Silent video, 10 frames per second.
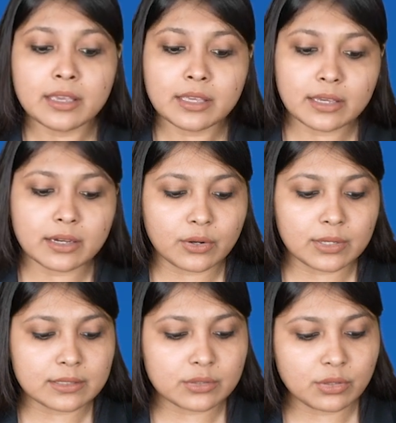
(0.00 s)
Here
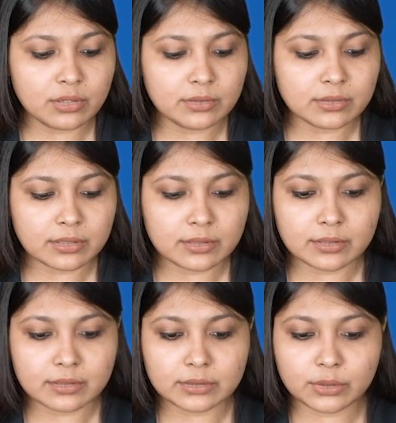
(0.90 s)
also
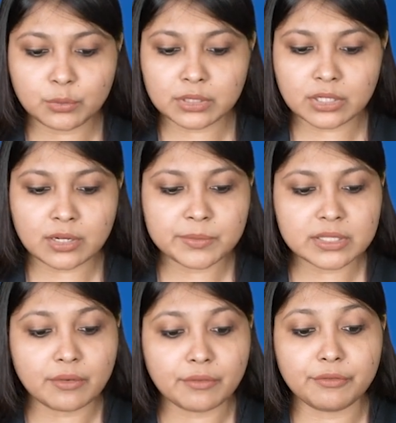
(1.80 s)
two
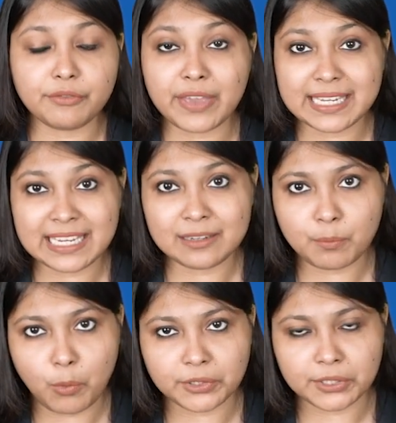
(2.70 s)
terms very
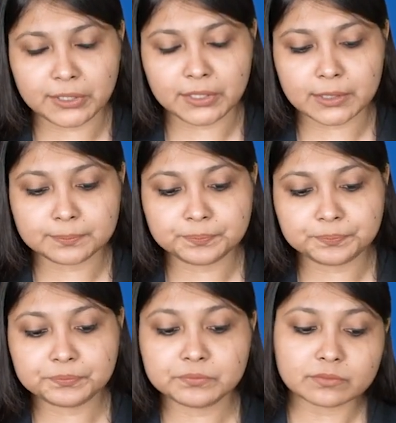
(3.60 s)
important.
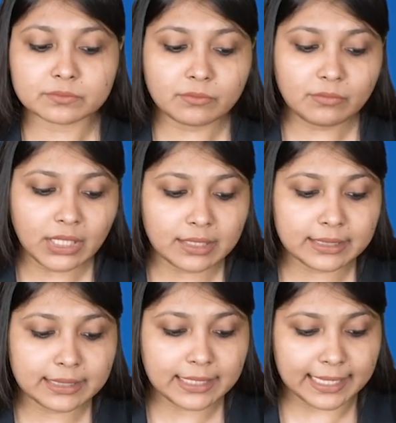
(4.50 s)

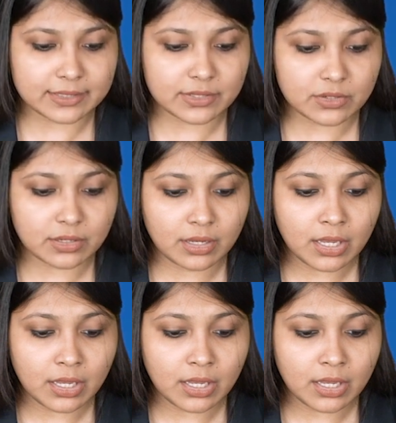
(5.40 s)
Next,